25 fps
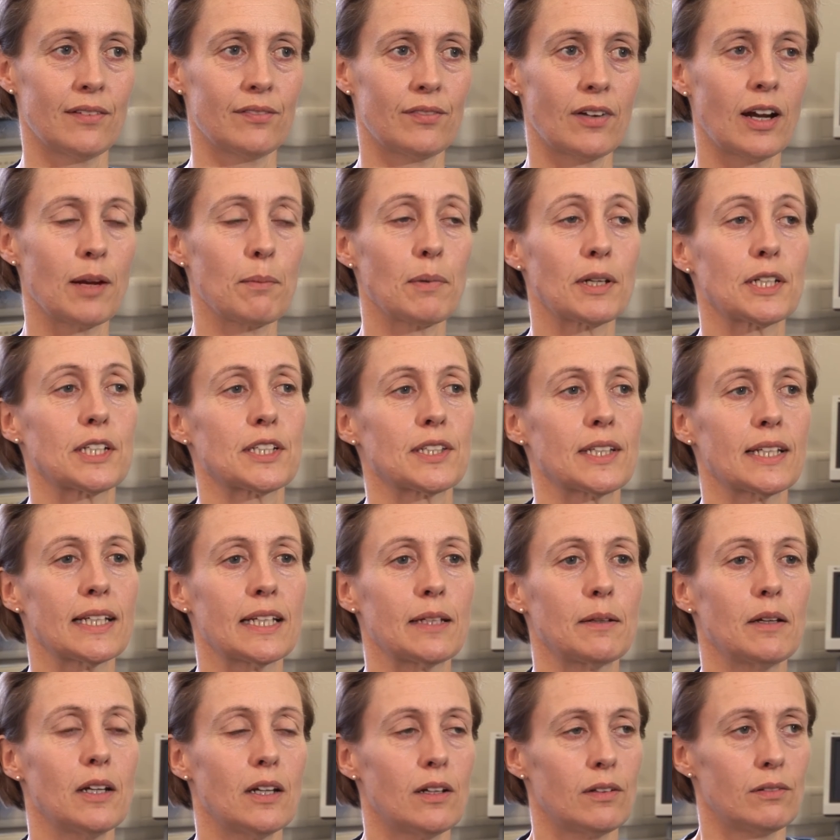very much
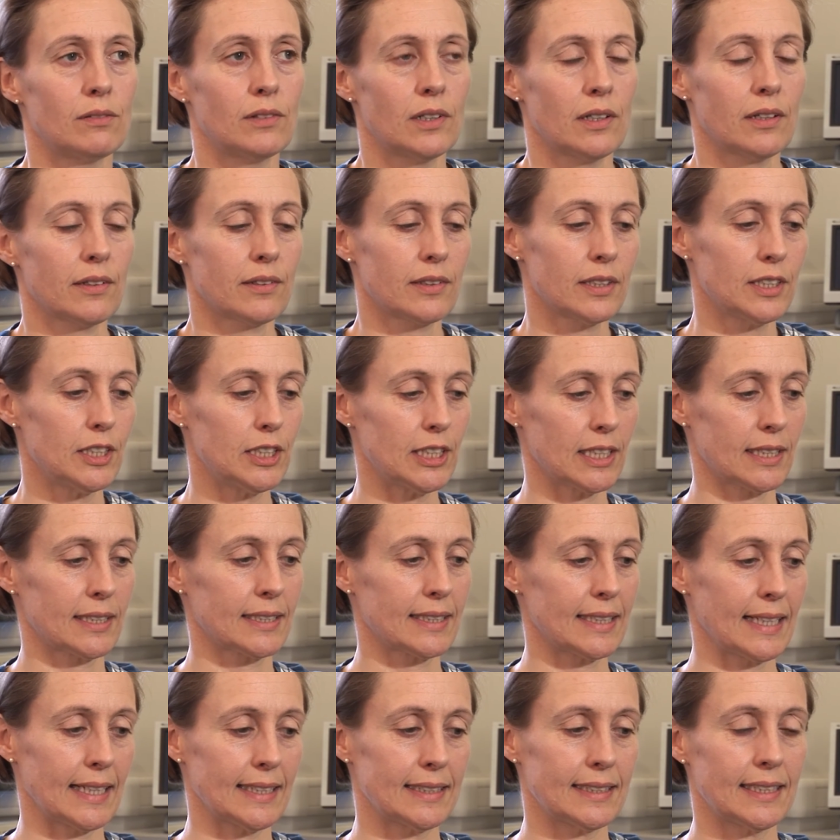thinking, rather than
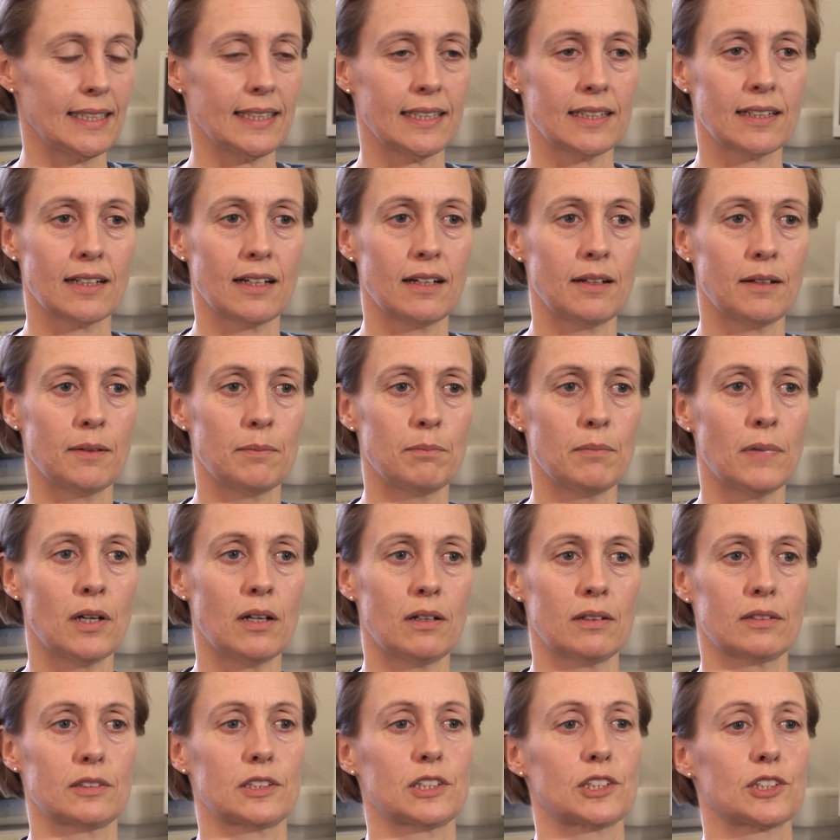just getting a
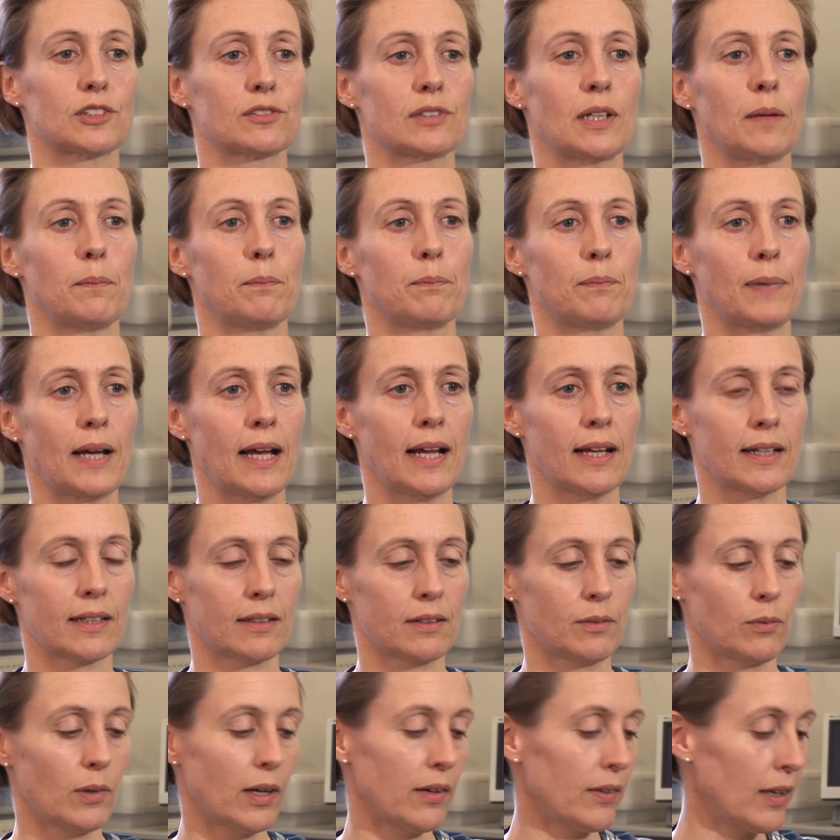marked script back
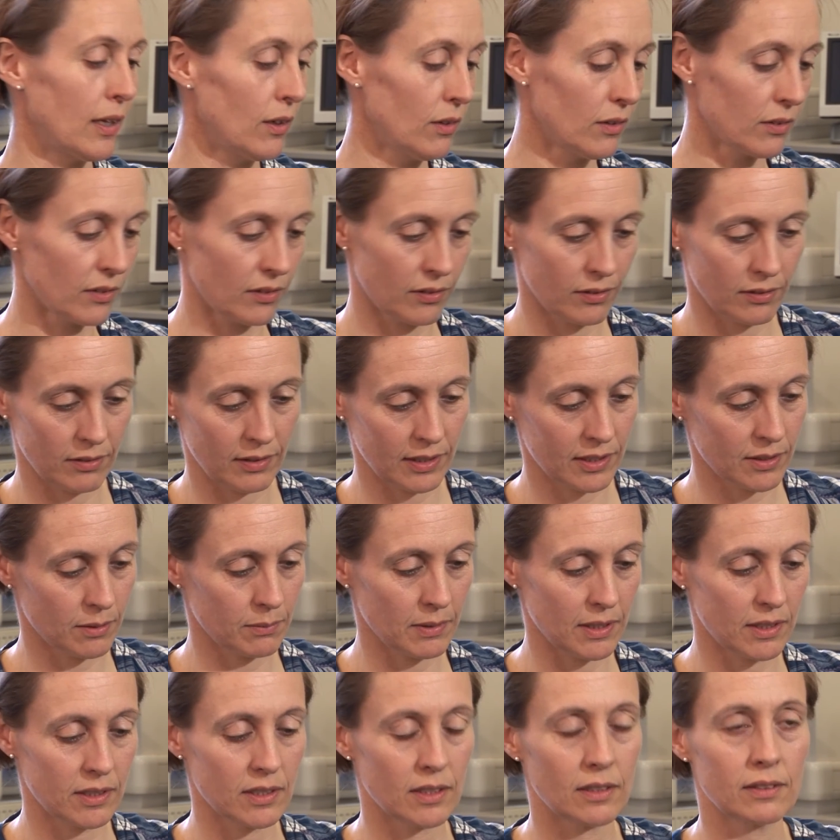where they looked through it
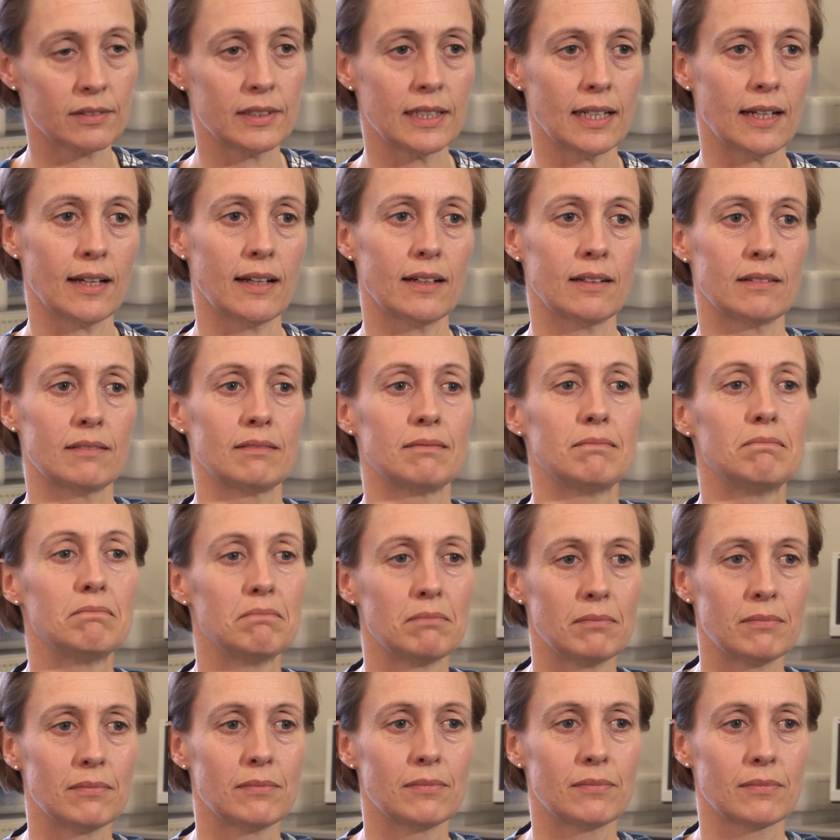and went, oh yeah,
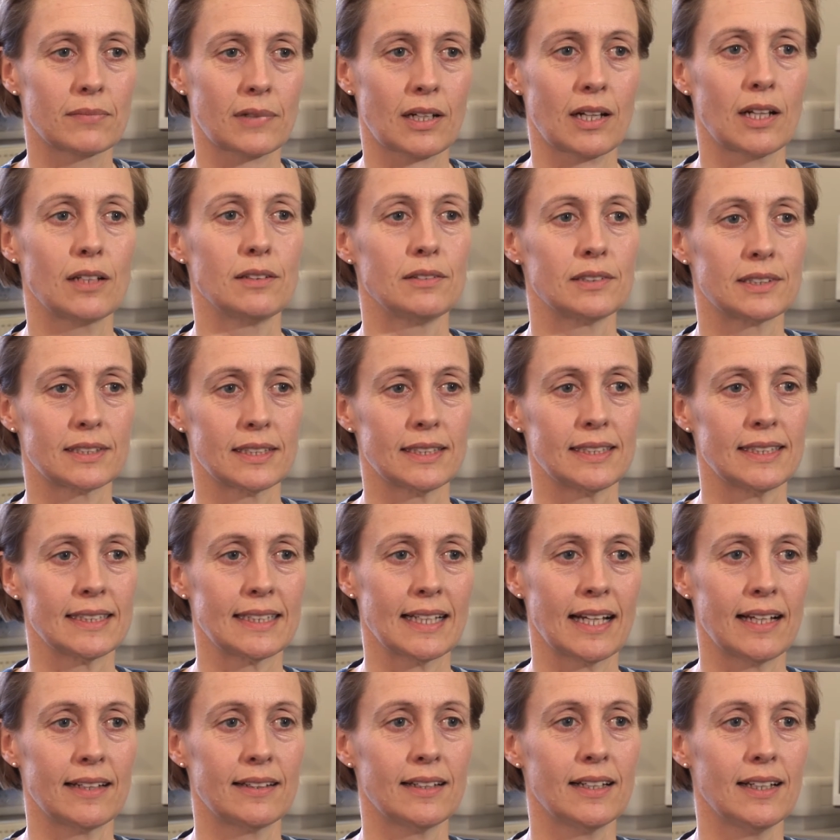closed it
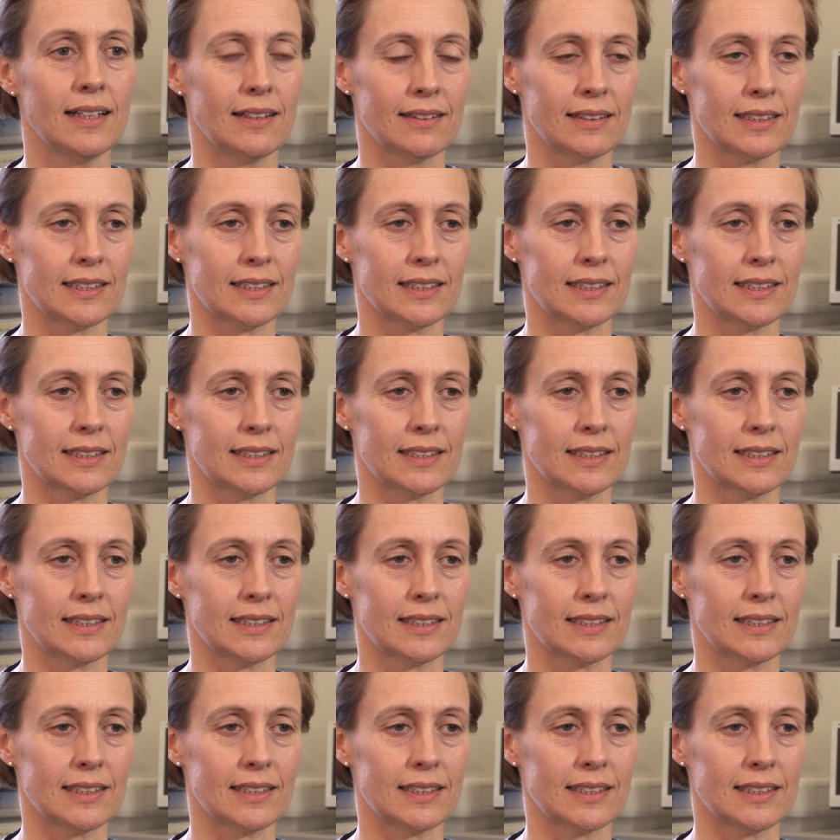again.